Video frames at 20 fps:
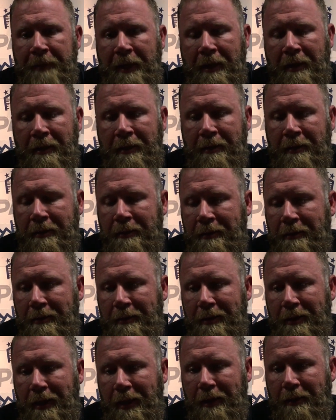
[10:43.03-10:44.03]
Uh,
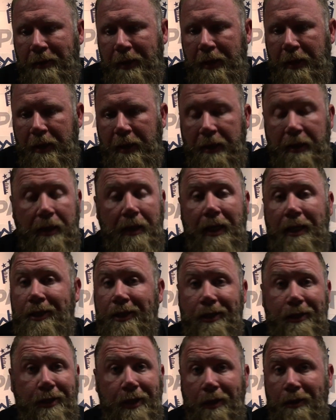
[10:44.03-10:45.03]
you know, and the
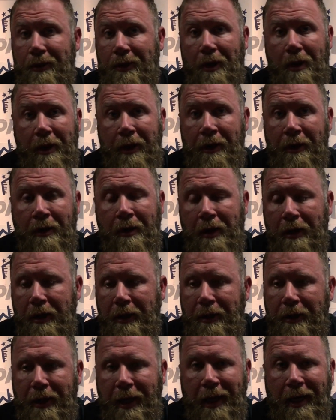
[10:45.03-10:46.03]
list just goes on and on,
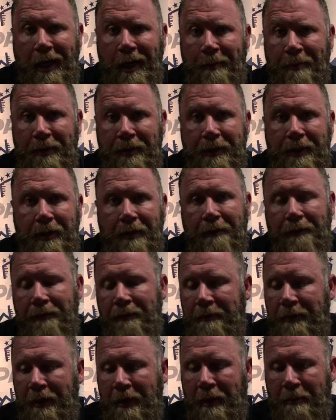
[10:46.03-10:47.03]
and you can't help yourself.
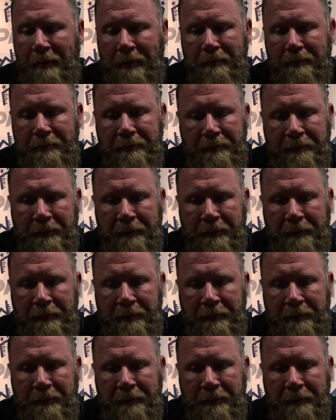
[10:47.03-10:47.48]
You know, I'm a